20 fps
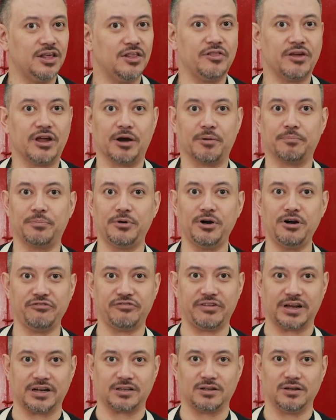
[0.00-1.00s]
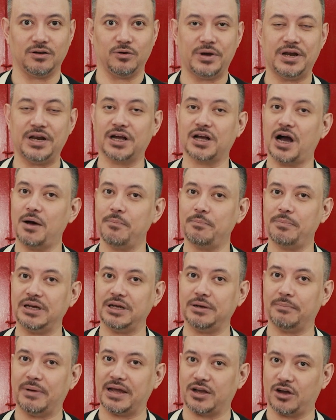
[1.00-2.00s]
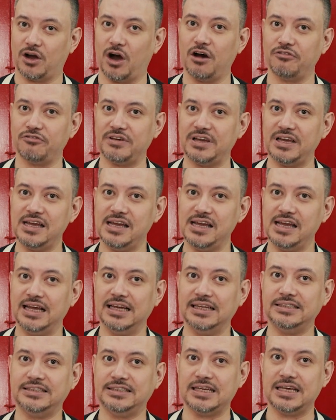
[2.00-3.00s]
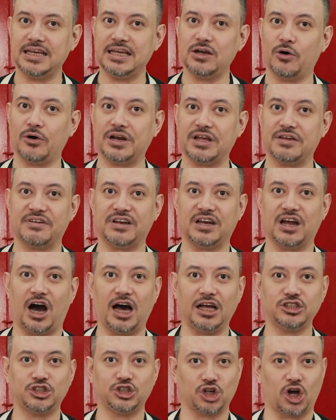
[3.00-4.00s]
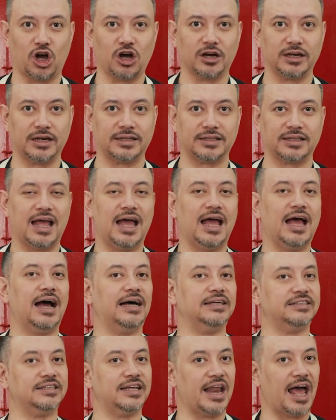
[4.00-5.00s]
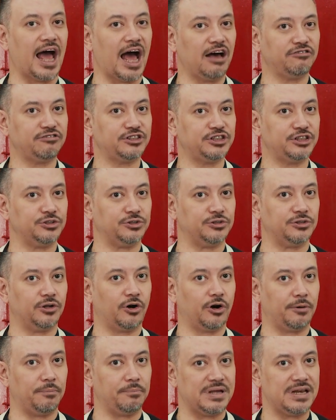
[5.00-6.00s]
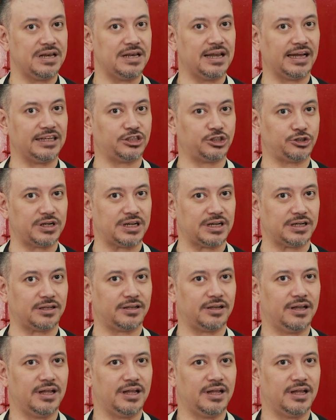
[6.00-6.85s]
They are perfect when accompanied by coffee, tea, or even hot chocolate as an afternoon or midnight treat.